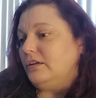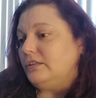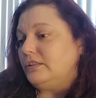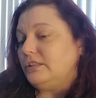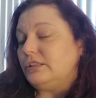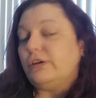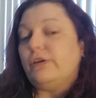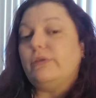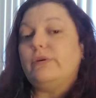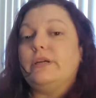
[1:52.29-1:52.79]

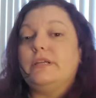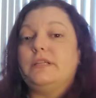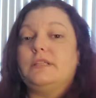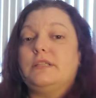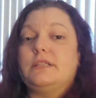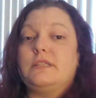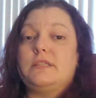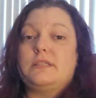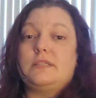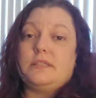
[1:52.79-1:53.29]
So
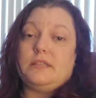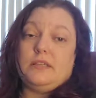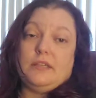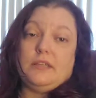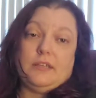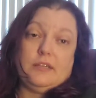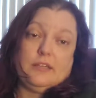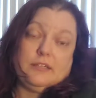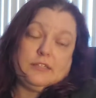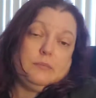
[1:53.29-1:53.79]
it's
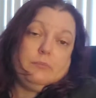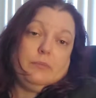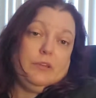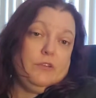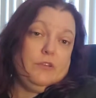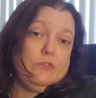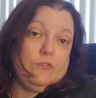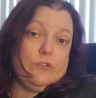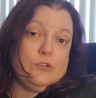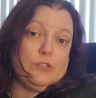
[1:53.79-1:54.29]

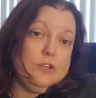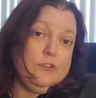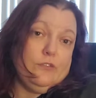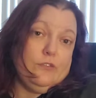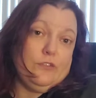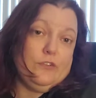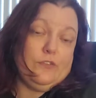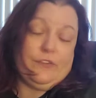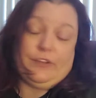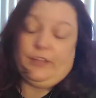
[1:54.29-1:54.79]
meant for
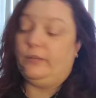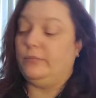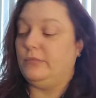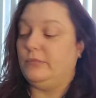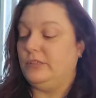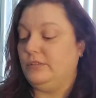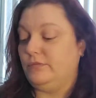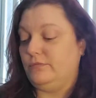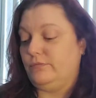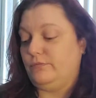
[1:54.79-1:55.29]

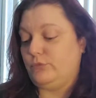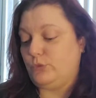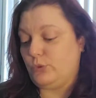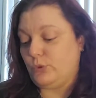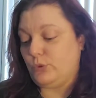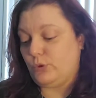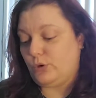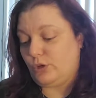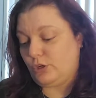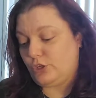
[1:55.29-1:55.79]
self-development,
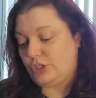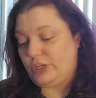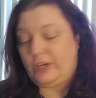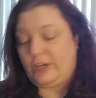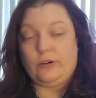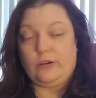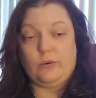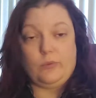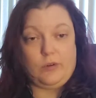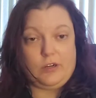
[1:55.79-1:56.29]
for
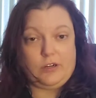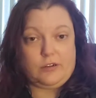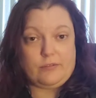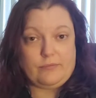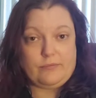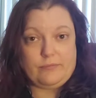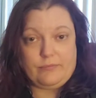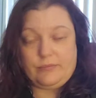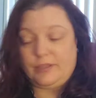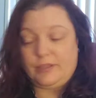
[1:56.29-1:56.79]
shadow work,
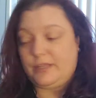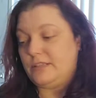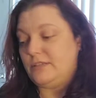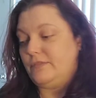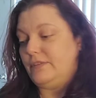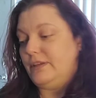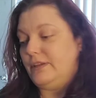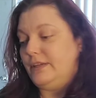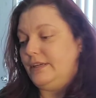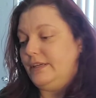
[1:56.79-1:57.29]
things
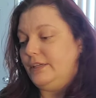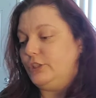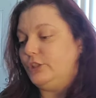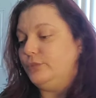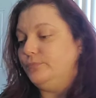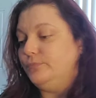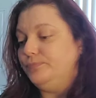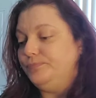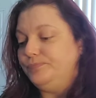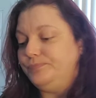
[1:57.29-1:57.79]
of that
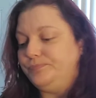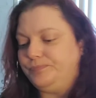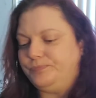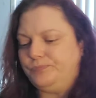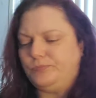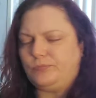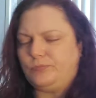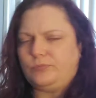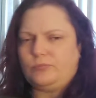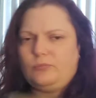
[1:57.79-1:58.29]
nature.
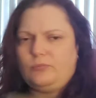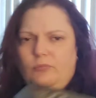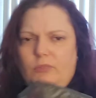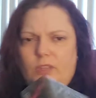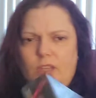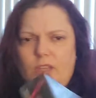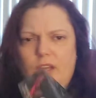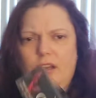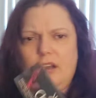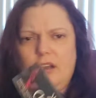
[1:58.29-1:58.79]

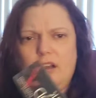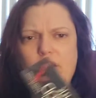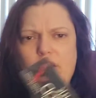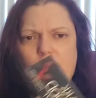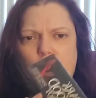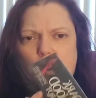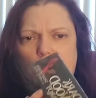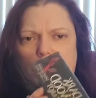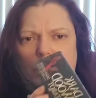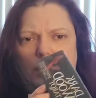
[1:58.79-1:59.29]

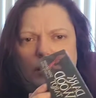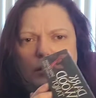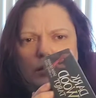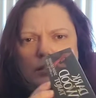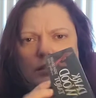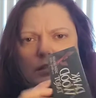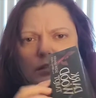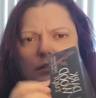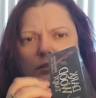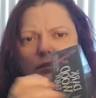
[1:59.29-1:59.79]
The
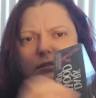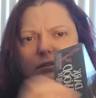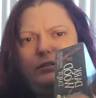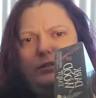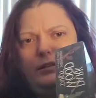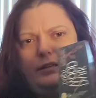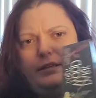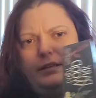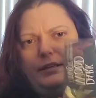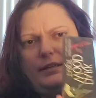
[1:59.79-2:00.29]
box
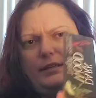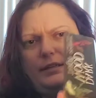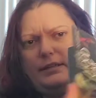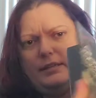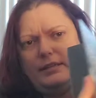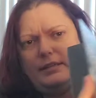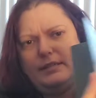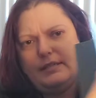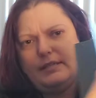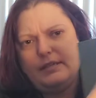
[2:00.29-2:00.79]

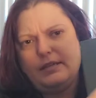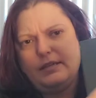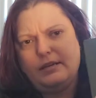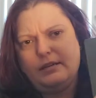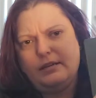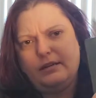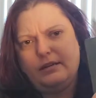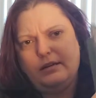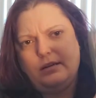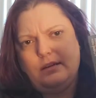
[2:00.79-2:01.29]
is
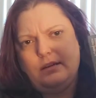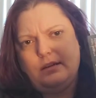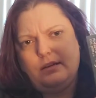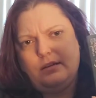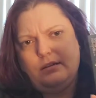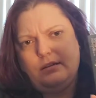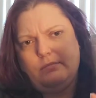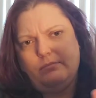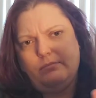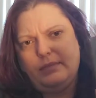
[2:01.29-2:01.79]

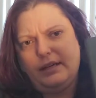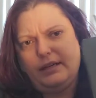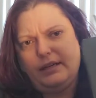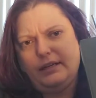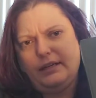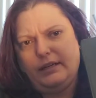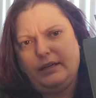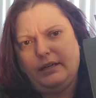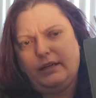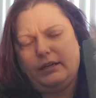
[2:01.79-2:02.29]

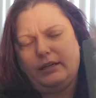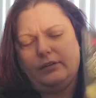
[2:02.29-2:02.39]
magnetic.